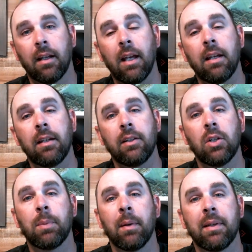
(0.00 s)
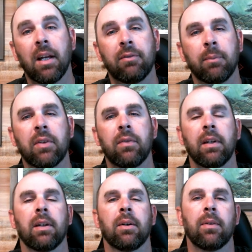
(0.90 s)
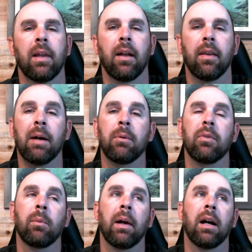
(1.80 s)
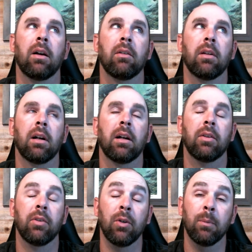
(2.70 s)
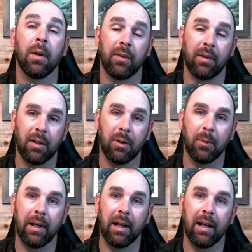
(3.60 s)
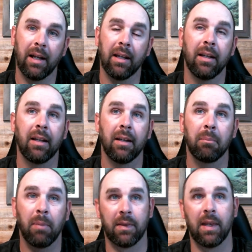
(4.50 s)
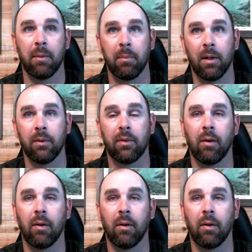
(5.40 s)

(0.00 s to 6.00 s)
And you can probably tell from this video that that was about uh, two months ago when I bought that boat.